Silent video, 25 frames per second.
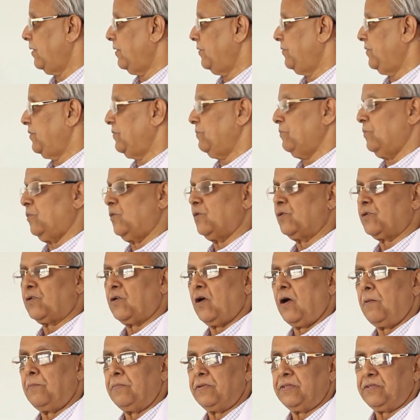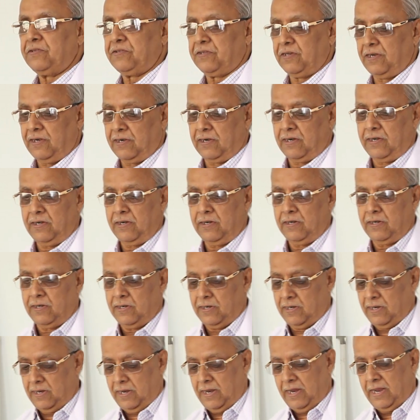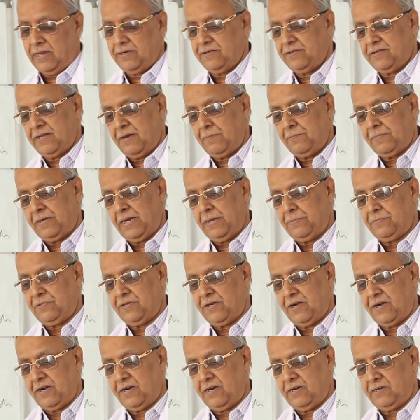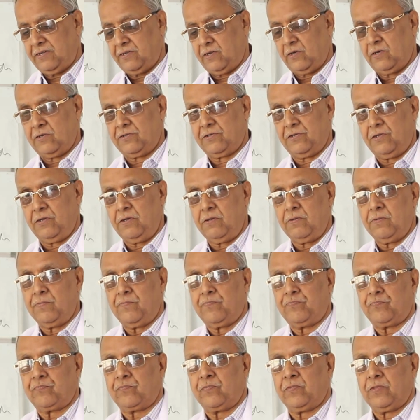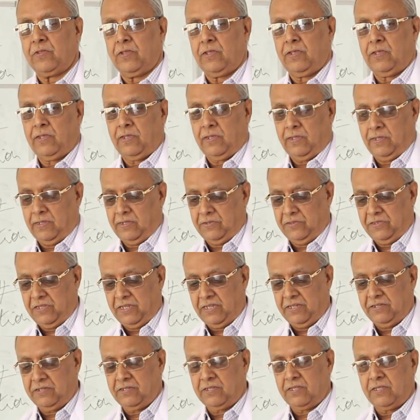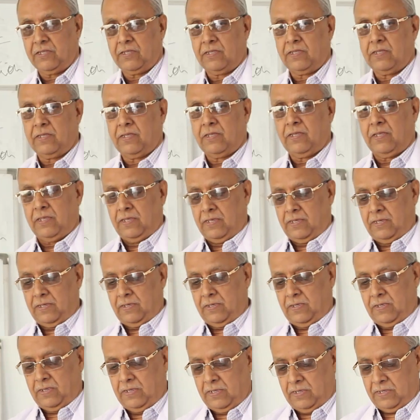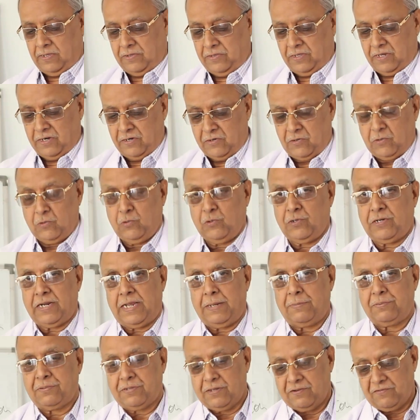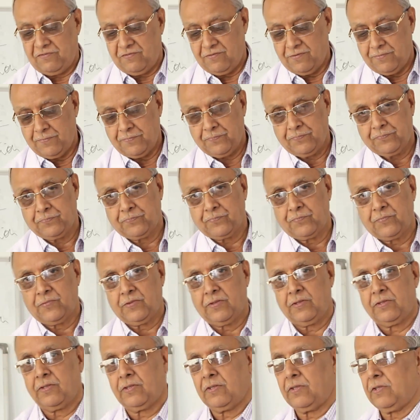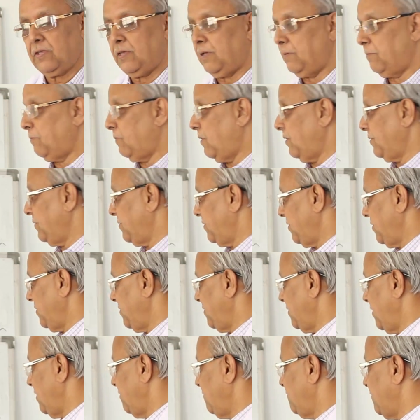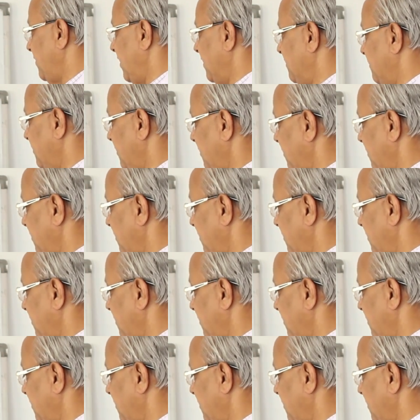This is more common in children and sometimes in adults also. In this, there are two types of Monteggia fracture